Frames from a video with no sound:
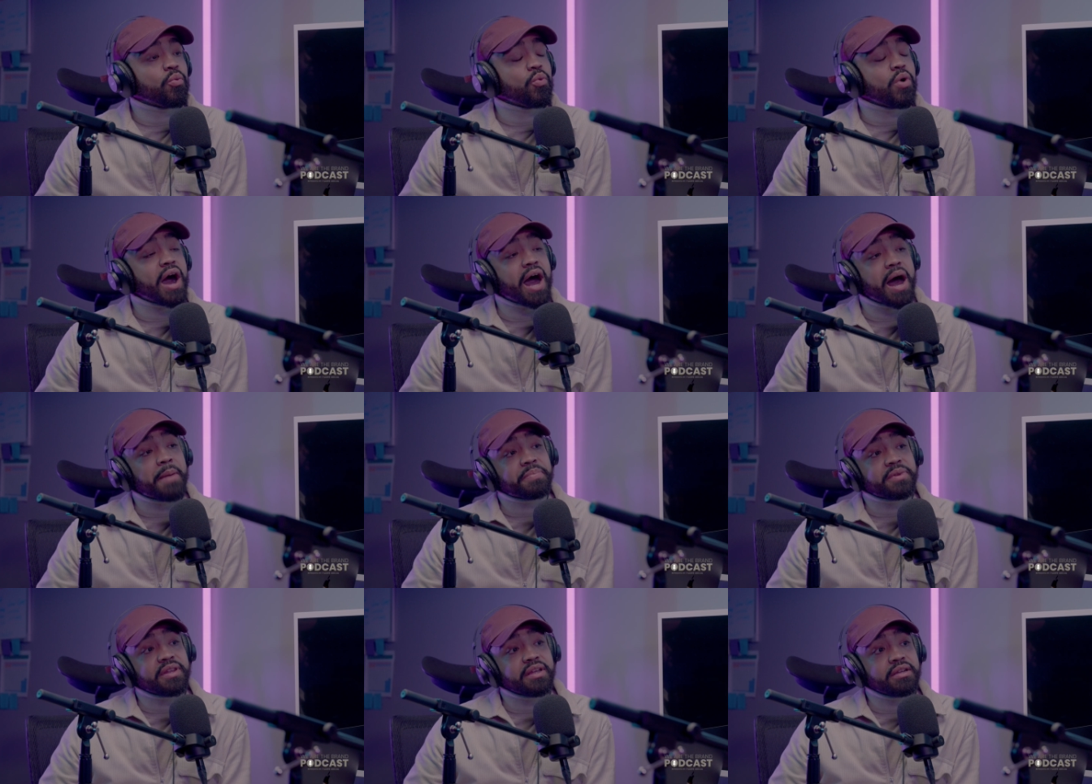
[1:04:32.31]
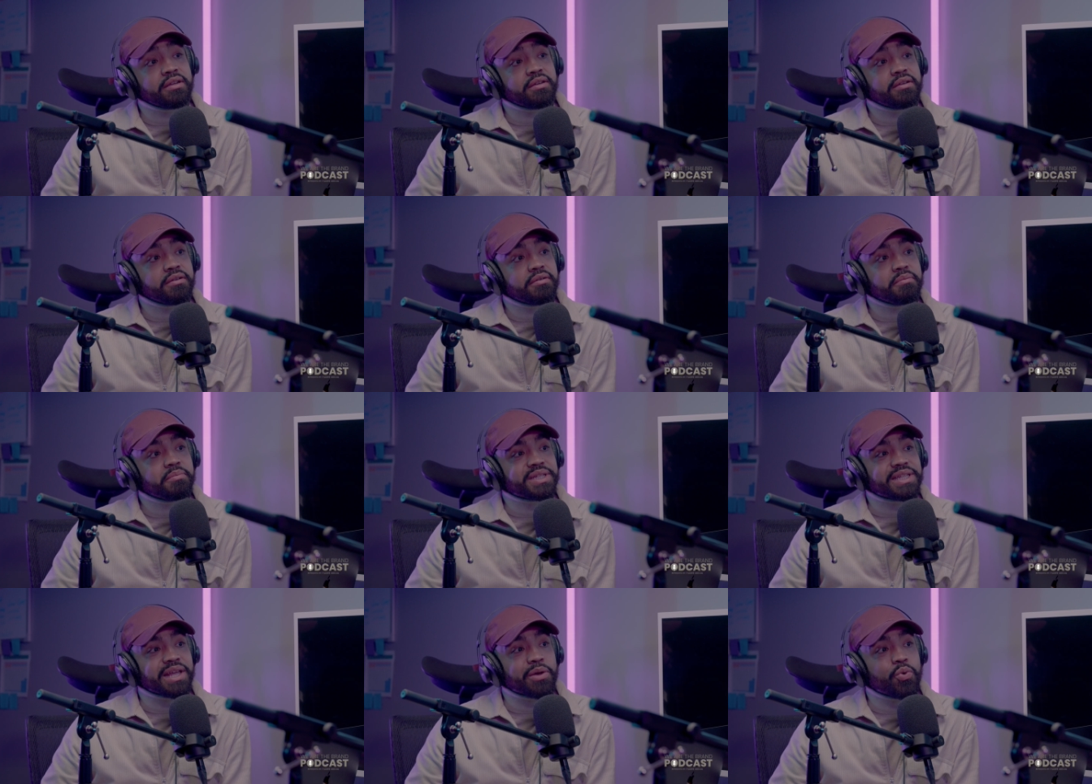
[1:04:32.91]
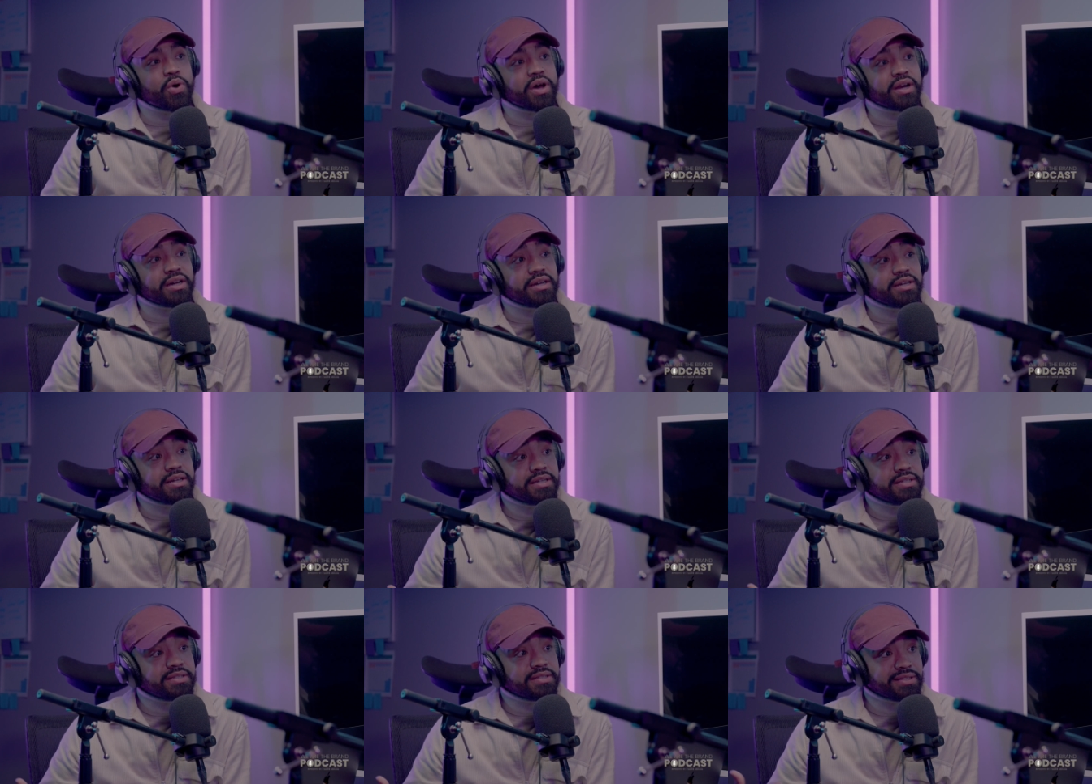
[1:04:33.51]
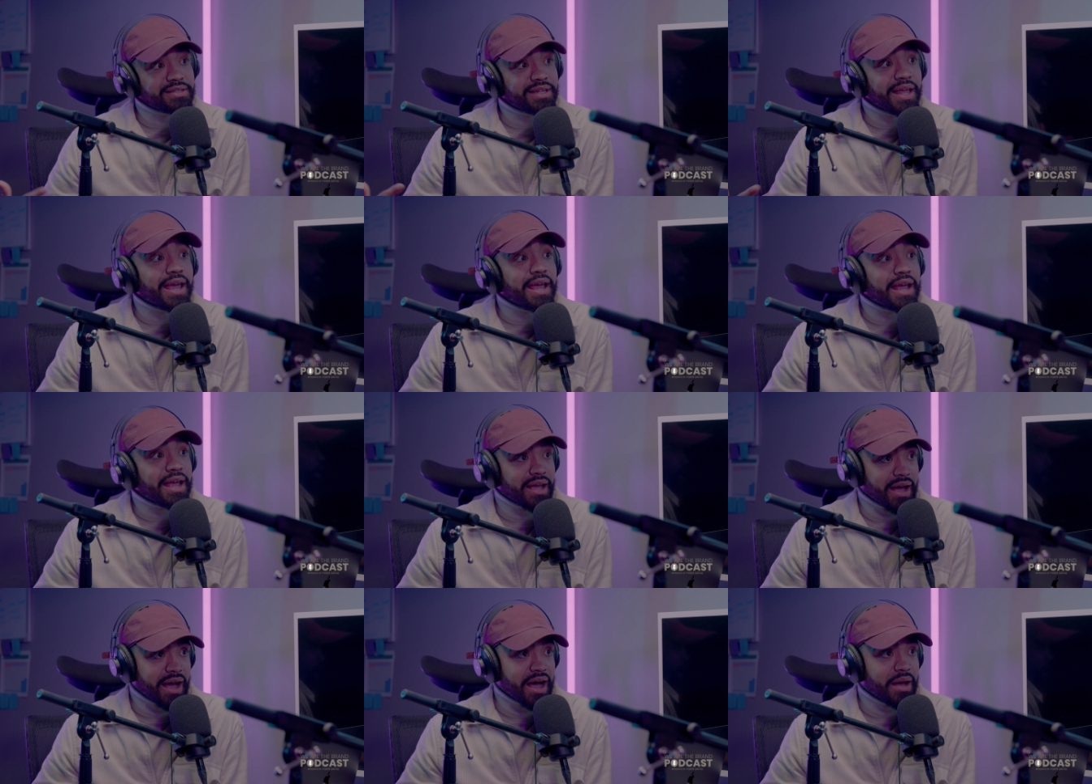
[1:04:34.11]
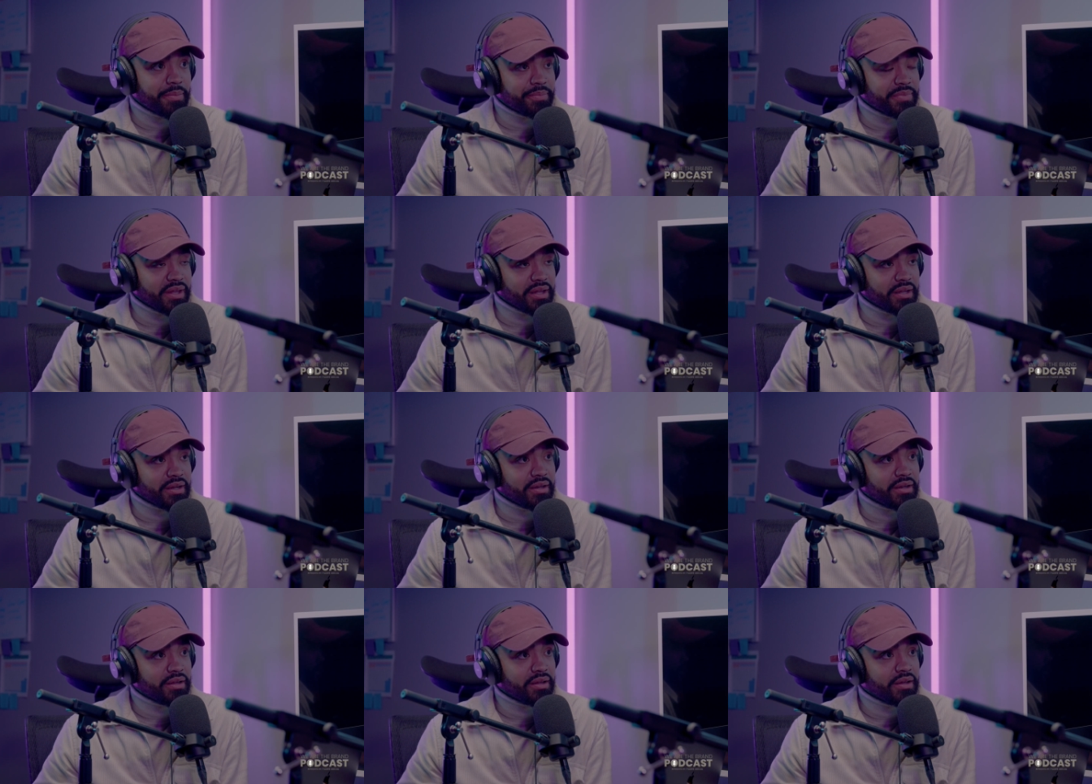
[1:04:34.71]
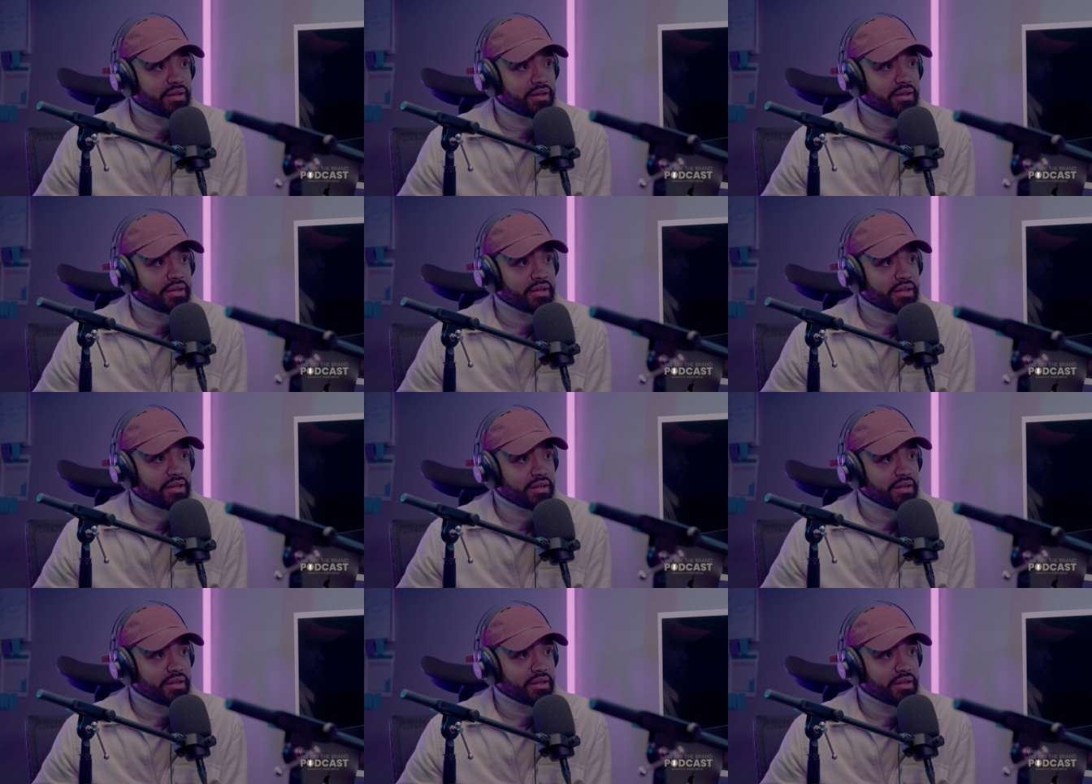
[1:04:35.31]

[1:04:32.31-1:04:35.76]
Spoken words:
opt in, but they want to stay opt in.